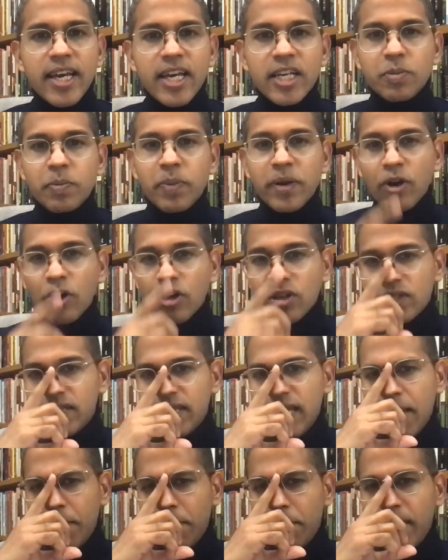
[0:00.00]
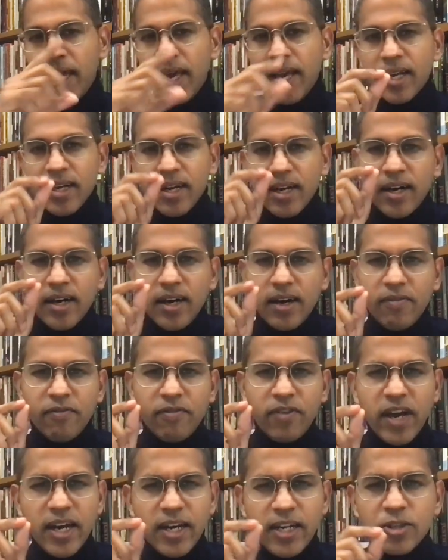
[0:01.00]
is because they make a
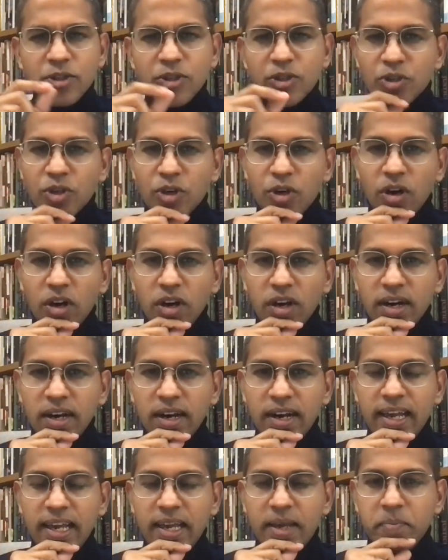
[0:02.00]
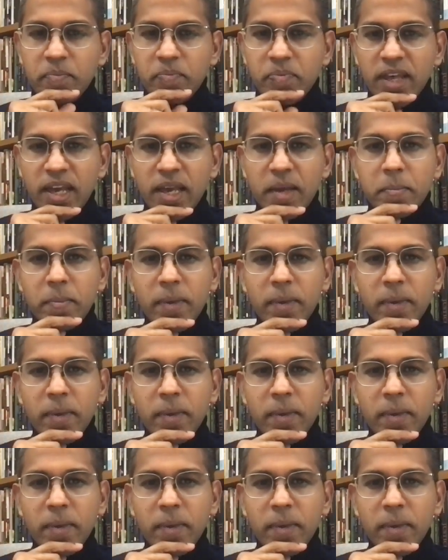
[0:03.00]
very strong claim. They